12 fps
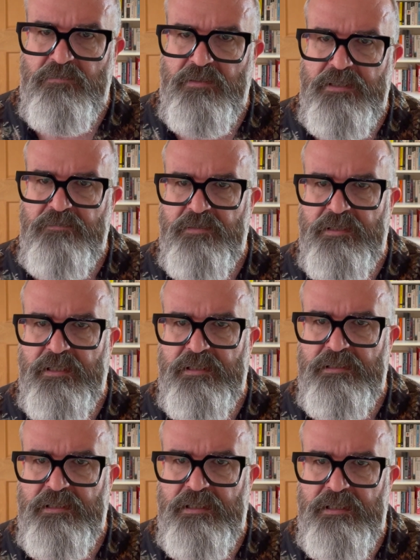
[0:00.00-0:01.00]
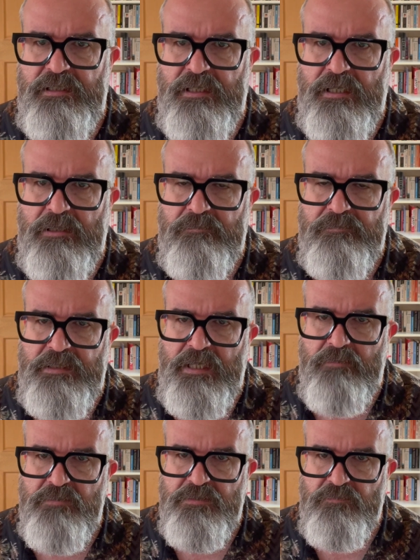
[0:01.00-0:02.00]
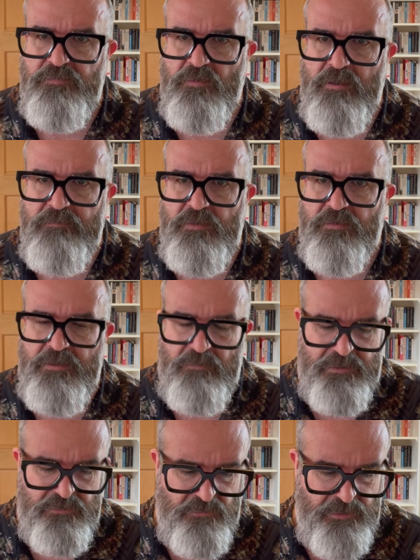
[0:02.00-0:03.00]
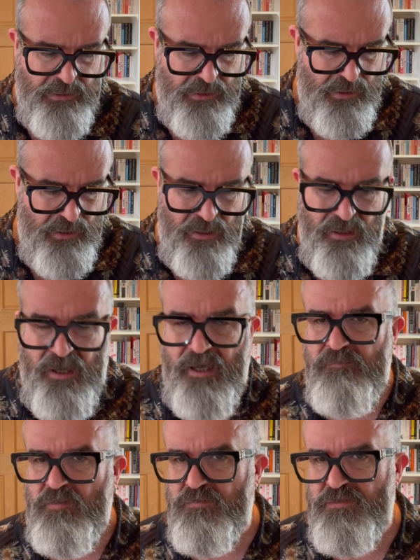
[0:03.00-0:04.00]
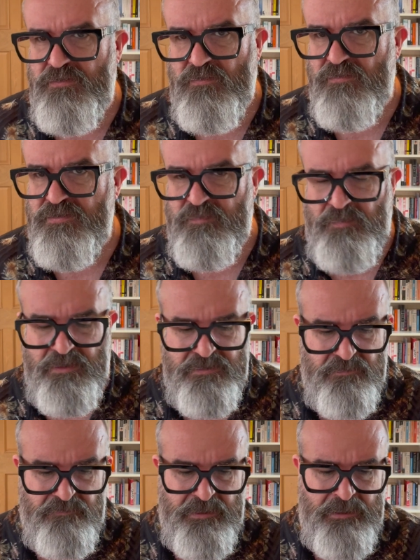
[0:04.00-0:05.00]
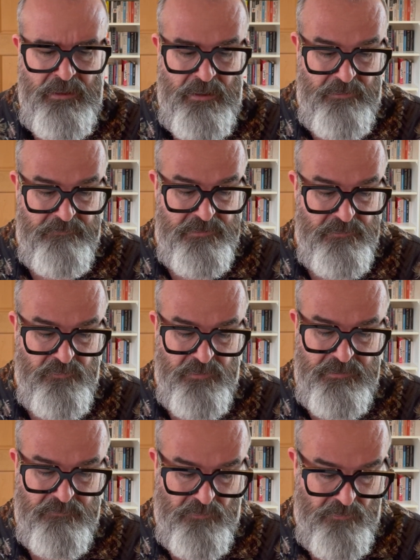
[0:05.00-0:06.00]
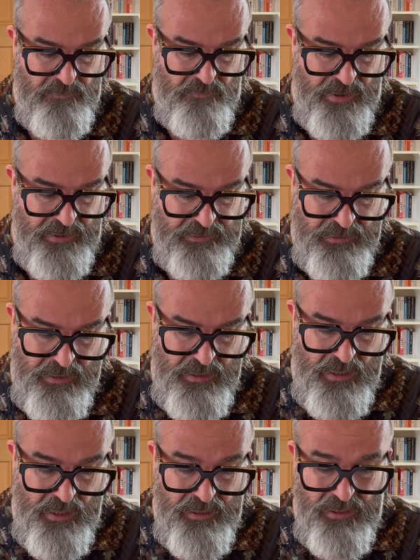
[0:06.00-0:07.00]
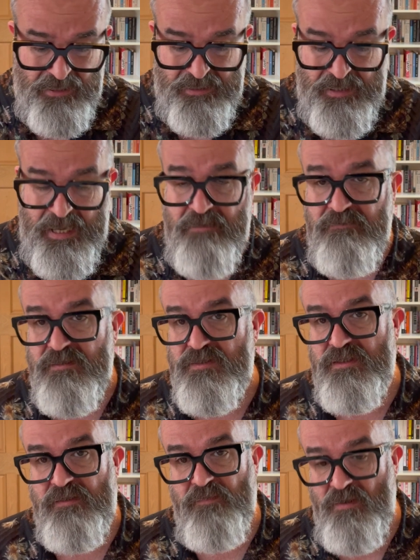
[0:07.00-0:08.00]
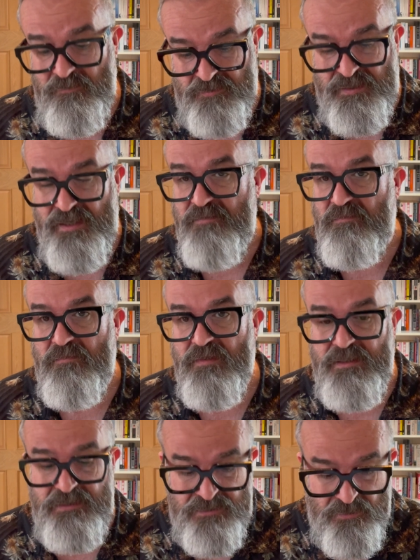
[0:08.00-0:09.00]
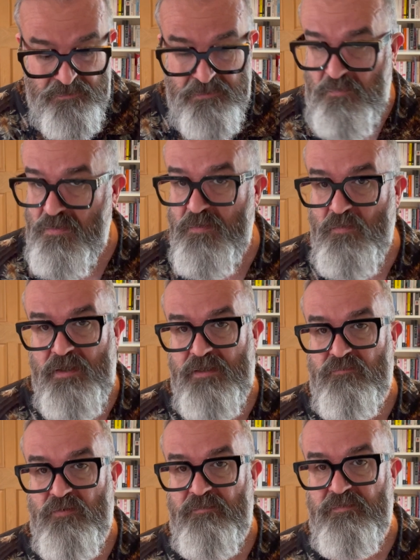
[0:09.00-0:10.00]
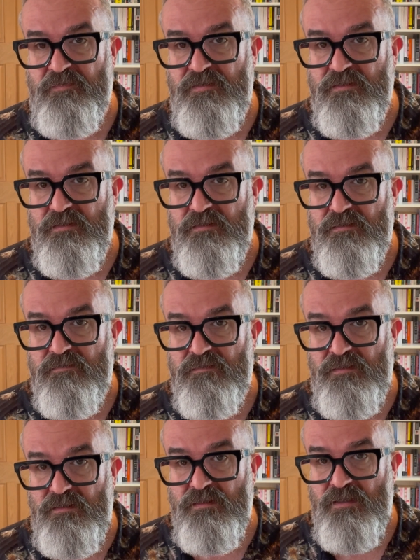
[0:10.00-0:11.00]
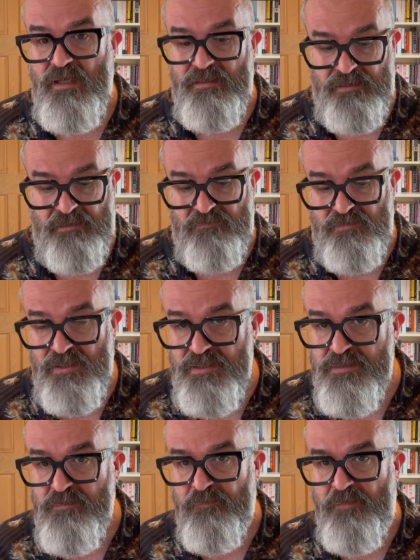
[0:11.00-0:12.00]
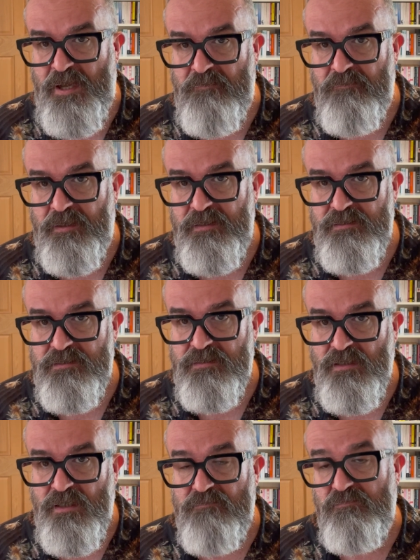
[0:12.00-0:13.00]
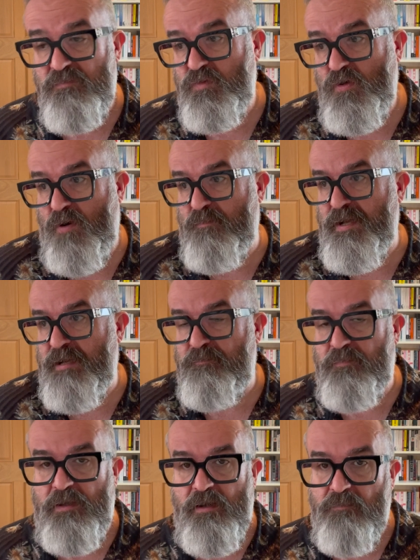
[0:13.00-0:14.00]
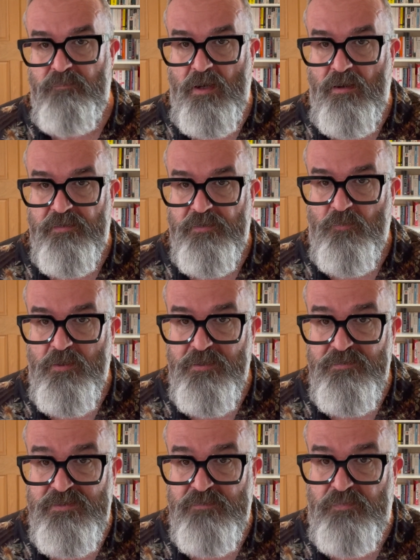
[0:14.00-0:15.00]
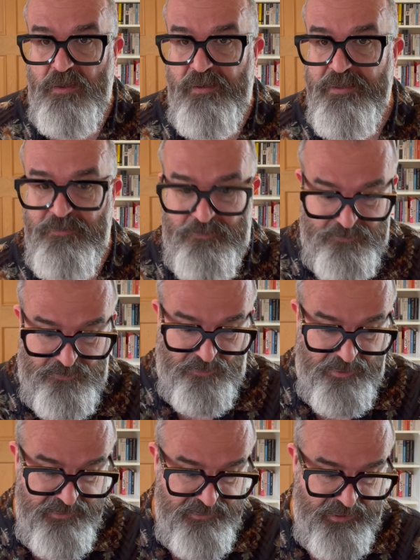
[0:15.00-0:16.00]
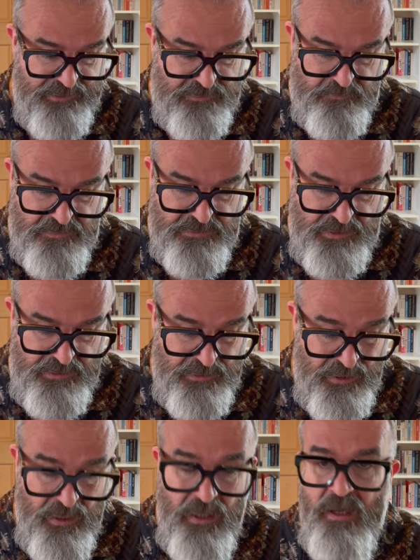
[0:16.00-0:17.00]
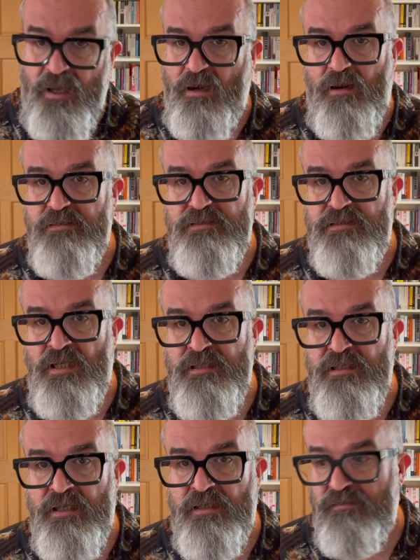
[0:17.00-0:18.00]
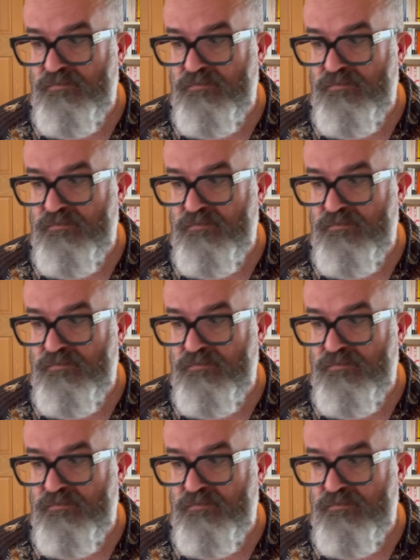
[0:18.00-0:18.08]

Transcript: Levy in the Amazon Prime documentary. I'm not sure Spurs would be in a hurry to bring the boy back. Eriksen, if I was him, he's doing quite well at Brentford. Yeah. They're a decent fan base, not a bad part of the world to ply or trade, has to be said. I'd stay there.